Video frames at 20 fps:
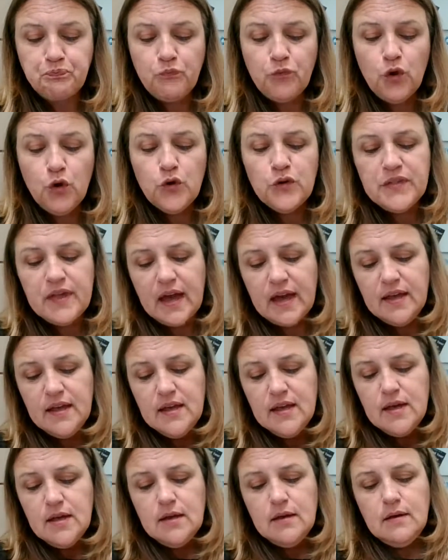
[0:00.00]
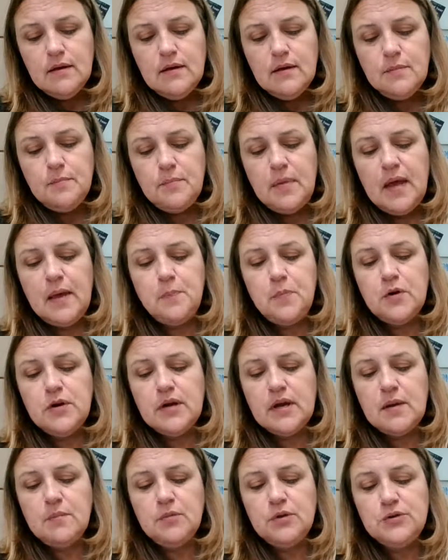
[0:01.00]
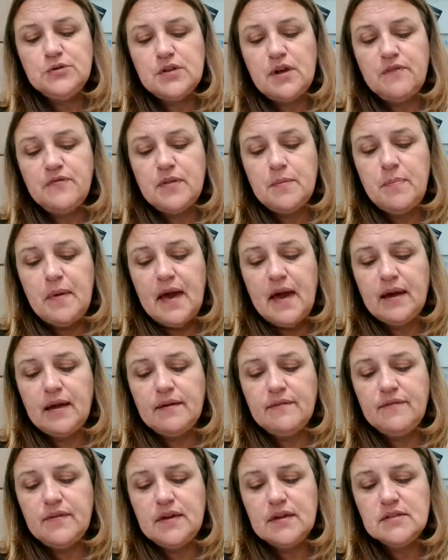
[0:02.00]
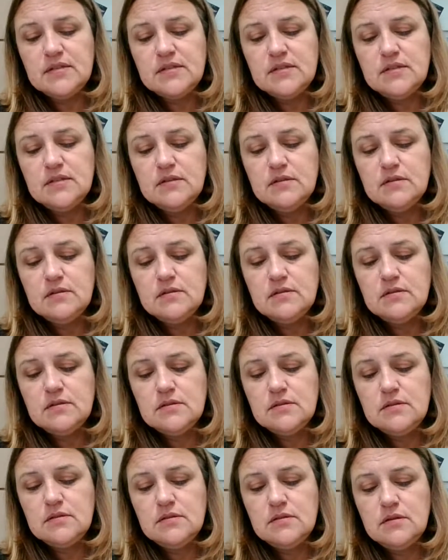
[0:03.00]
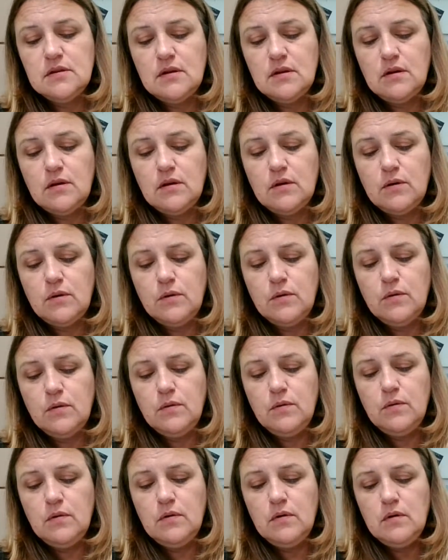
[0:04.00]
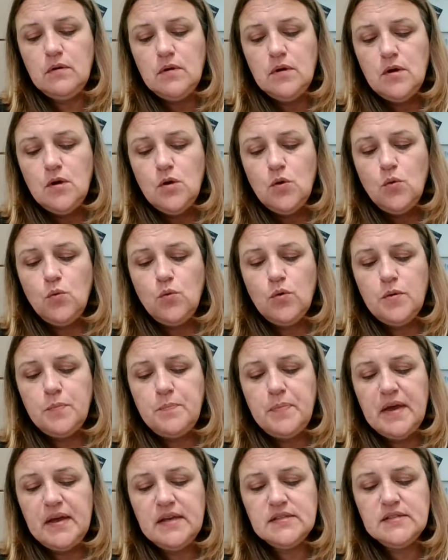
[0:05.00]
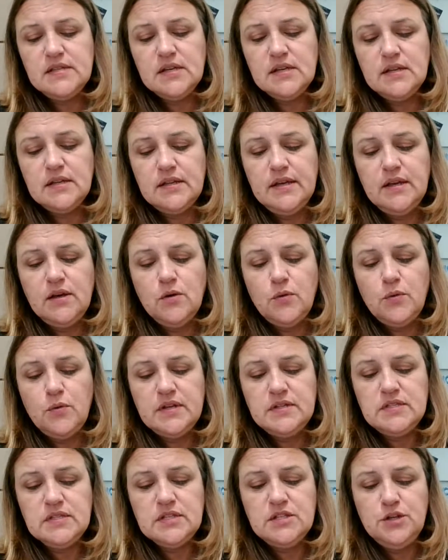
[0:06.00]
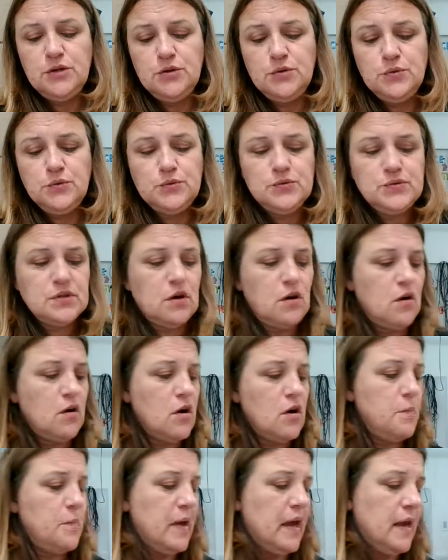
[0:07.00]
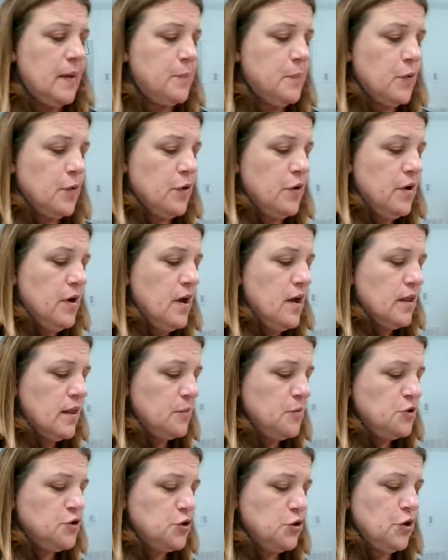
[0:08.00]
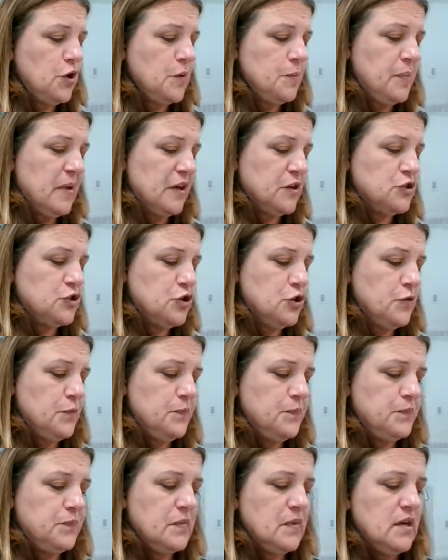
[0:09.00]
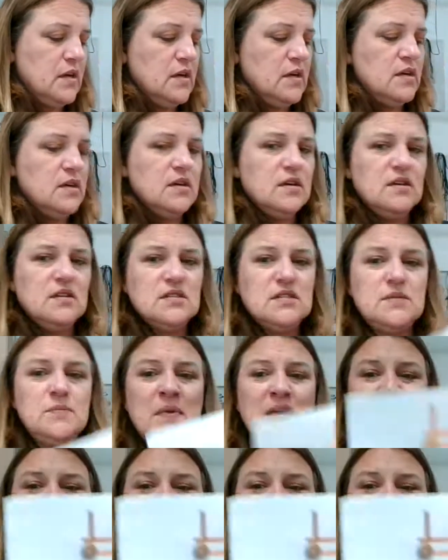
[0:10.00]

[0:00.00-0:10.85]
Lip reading: or that paper to come loose off the back of it. So we're basically going to use our paper. Let me show you a picture to make